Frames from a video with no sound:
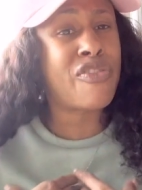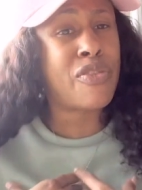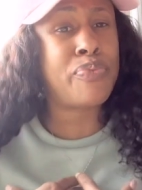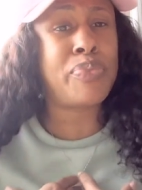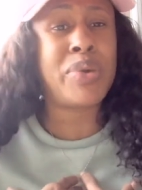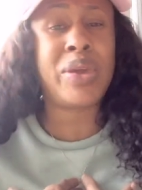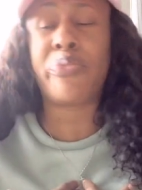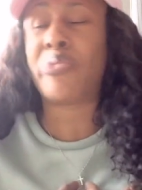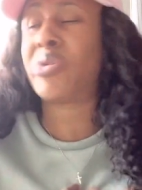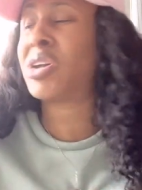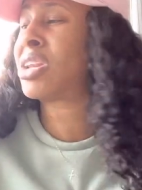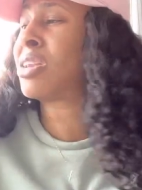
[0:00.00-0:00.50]
for
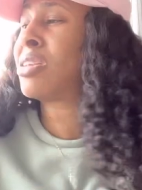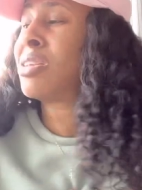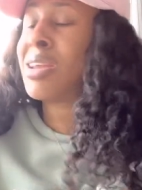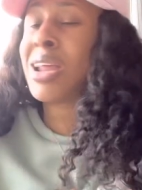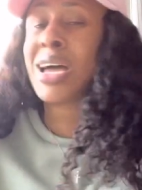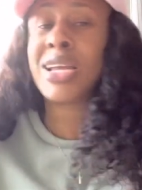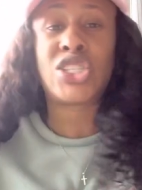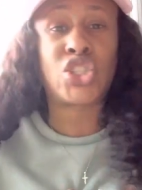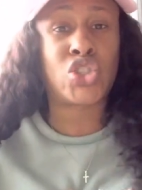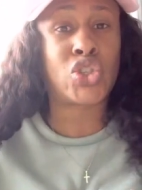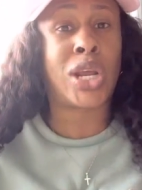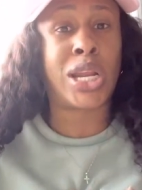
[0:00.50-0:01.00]
people
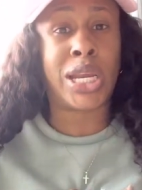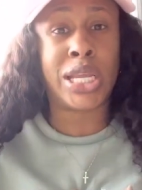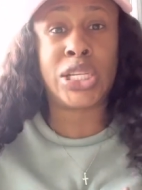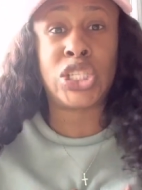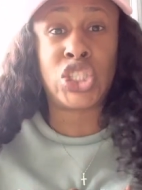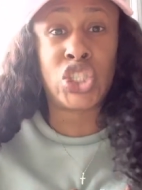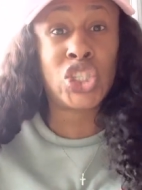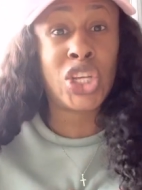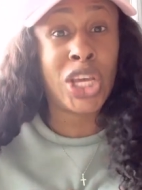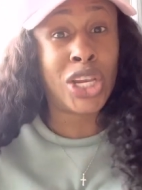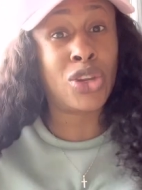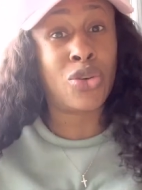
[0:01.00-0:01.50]
naturally,
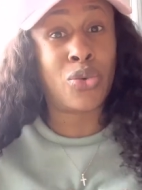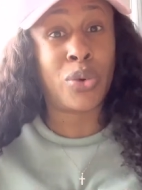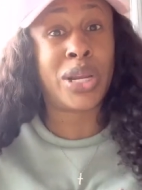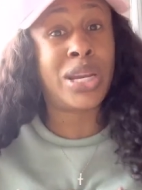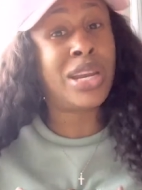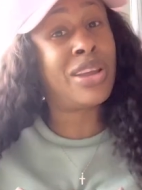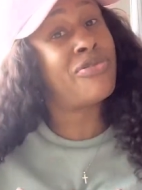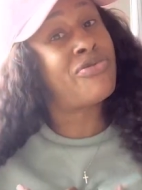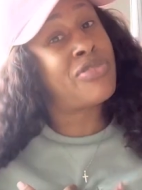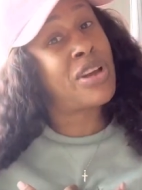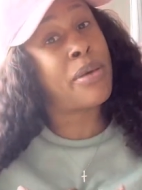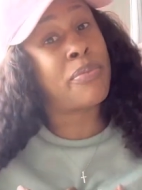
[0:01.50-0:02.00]

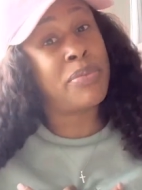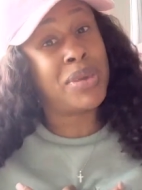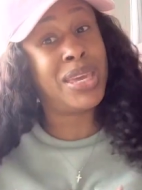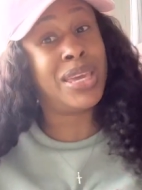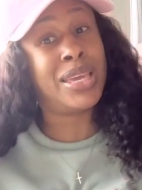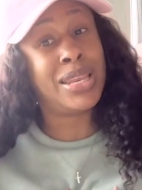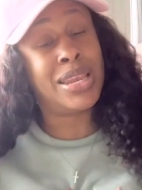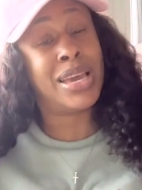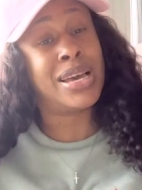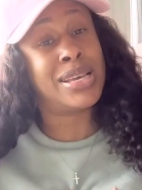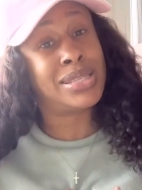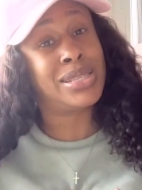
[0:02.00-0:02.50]
genuinely from
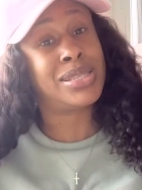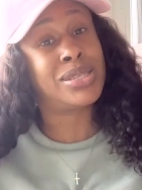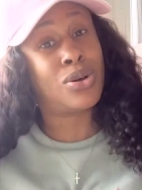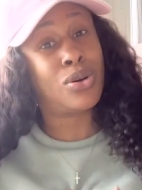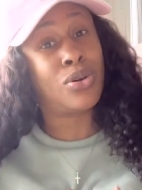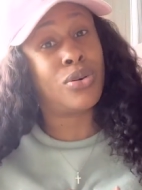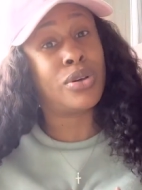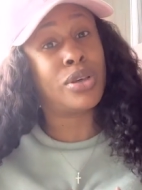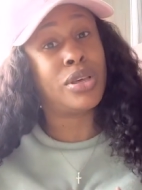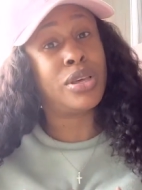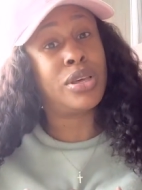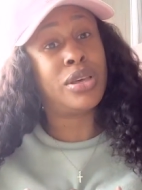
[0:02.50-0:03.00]
in your
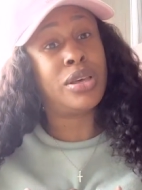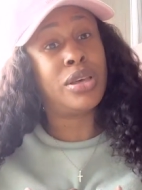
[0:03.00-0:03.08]
soul.